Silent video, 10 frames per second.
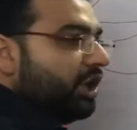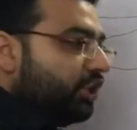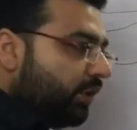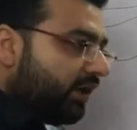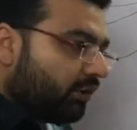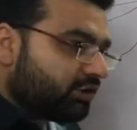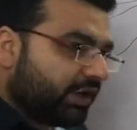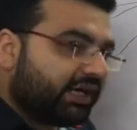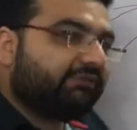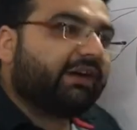You can also
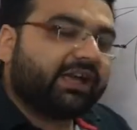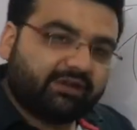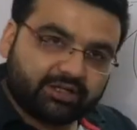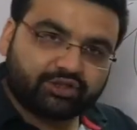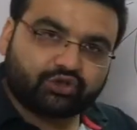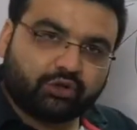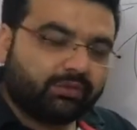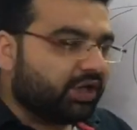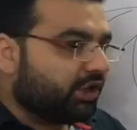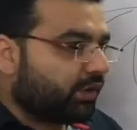get a 5-hour storm,
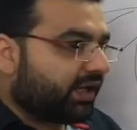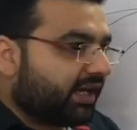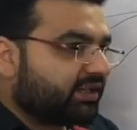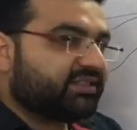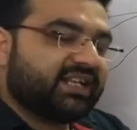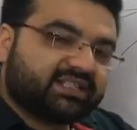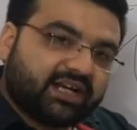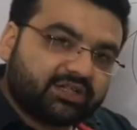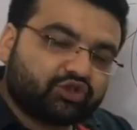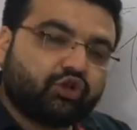you can get a
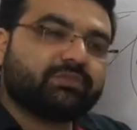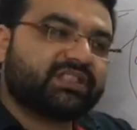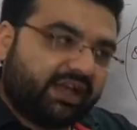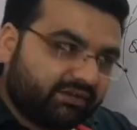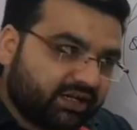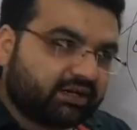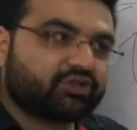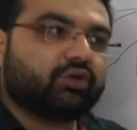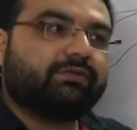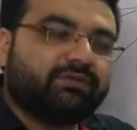6-hour storm, 7-hour
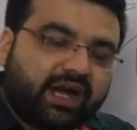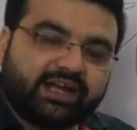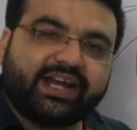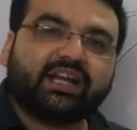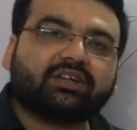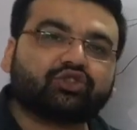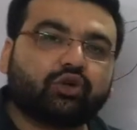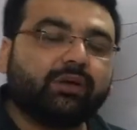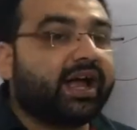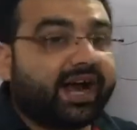storm, 8-hour
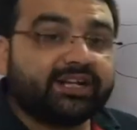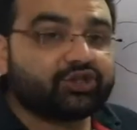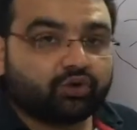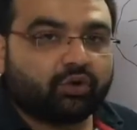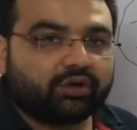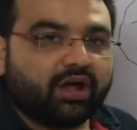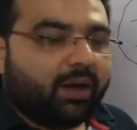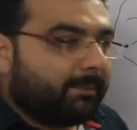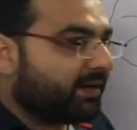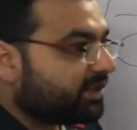storm, and so on.
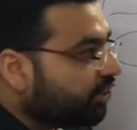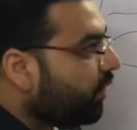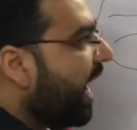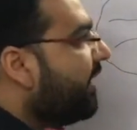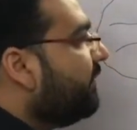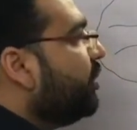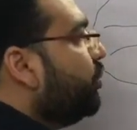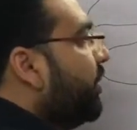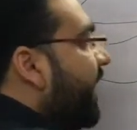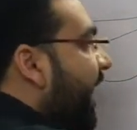But you have a
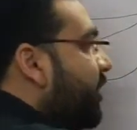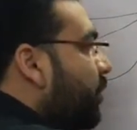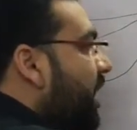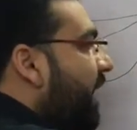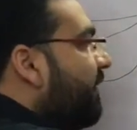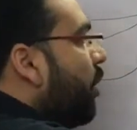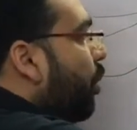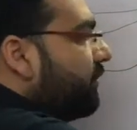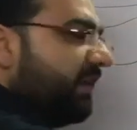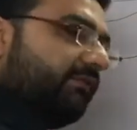unit hydrograph
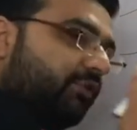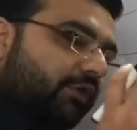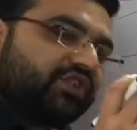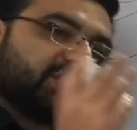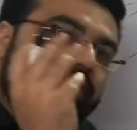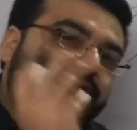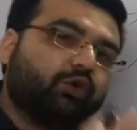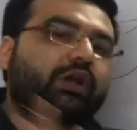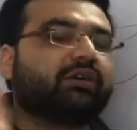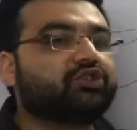of just a
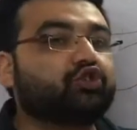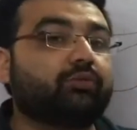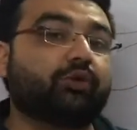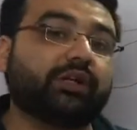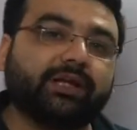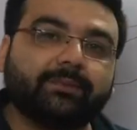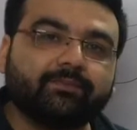4-hour storm only.